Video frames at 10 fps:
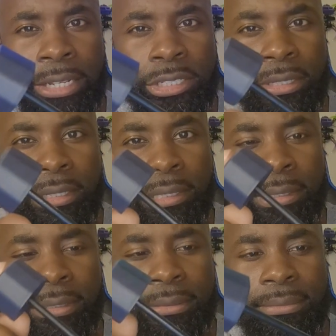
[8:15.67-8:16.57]
I should have
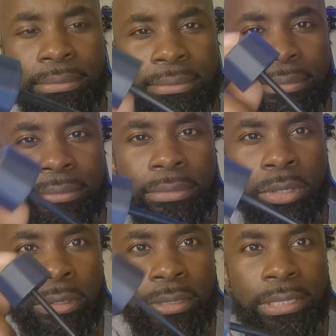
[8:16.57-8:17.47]
did
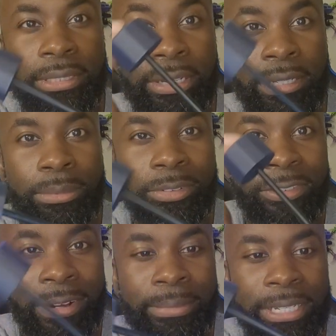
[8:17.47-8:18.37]
more studying
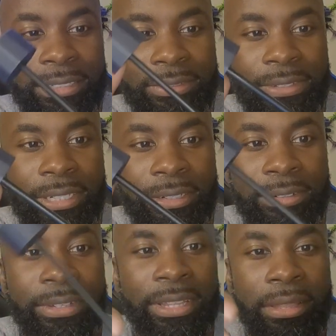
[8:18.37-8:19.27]
before I made this
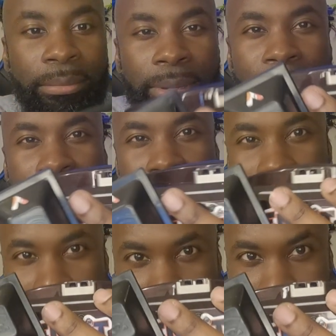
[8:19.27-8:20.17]
video. But
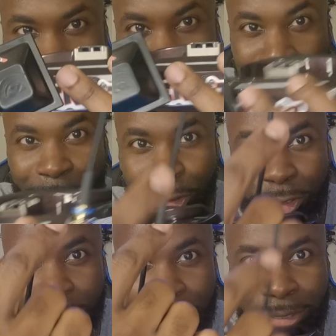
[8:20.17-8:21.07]
basically, this is the Mr.
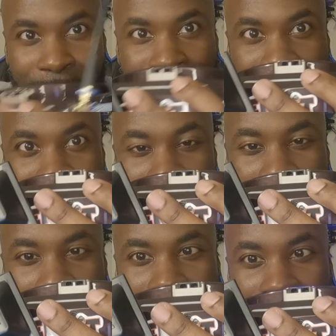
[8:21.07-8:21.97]
Steel
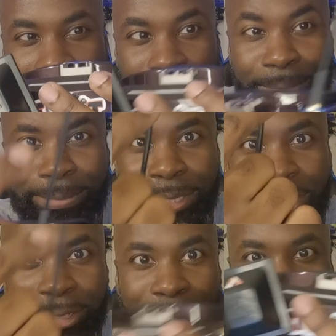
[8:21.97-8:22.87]
goggle
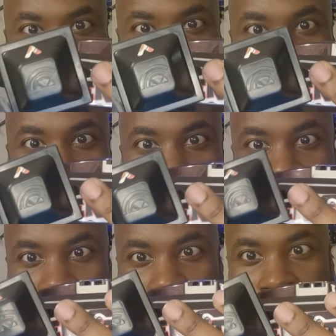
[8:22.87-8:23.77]
setup.
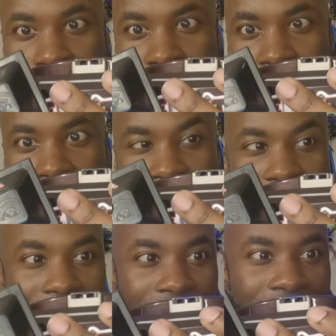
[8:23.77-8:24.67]
Alright, I use what he
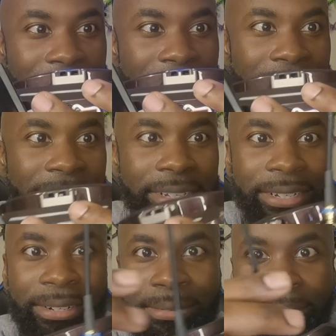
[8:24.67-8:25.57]
uses.
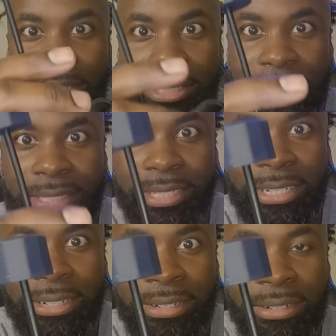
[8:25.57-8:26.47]
This is
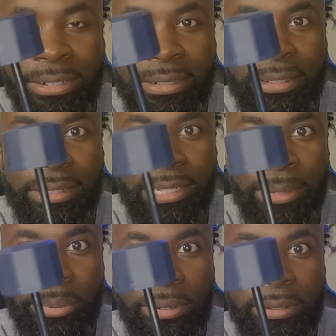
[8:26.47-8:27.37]
their
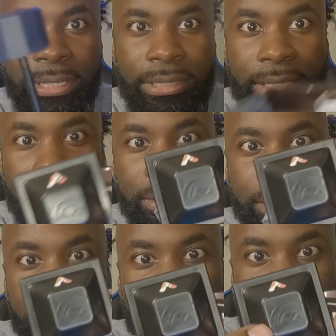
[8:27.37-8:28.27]
dipole
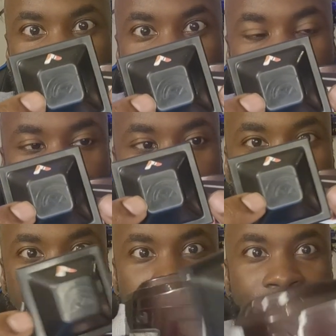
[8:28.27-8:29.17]
antenna. This is their patch
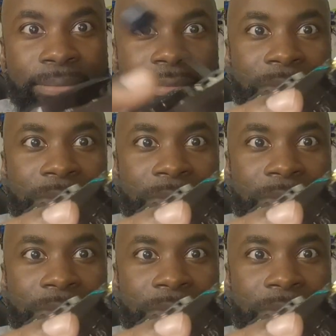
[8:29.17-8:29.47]
antenna.